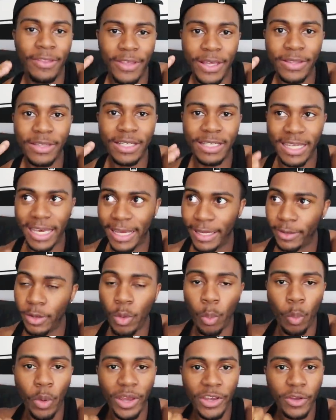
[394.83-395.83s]
the end of the day,
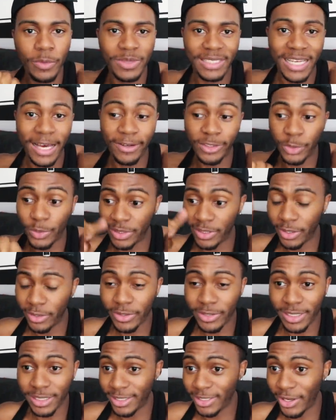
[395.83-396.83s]
what it comes down to is
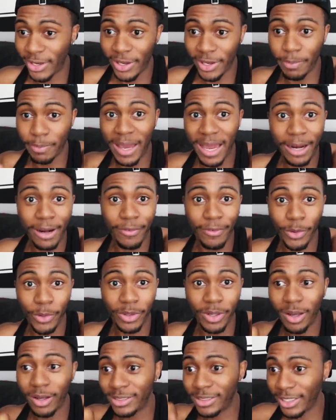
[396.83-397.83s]
not just a certain
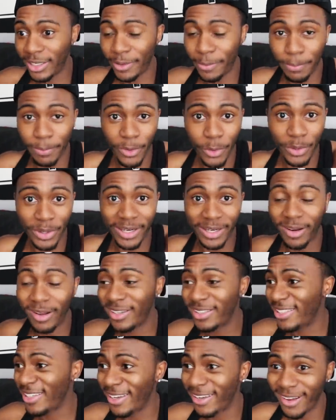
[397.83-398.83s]
macro, not a certain protein,
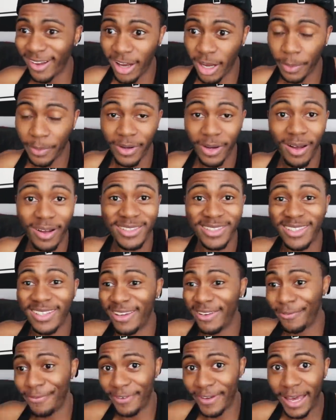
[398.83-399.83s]
not a certain carb, not a
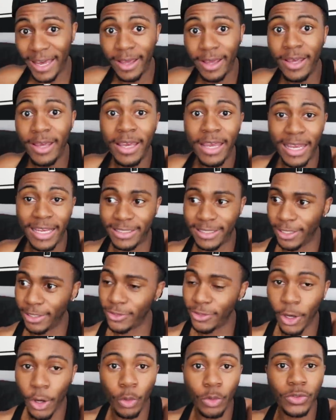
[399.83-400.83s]
certain fat. It's
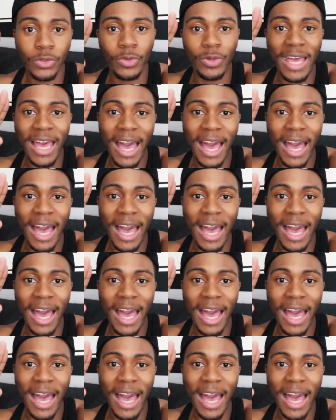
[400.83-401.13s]
the total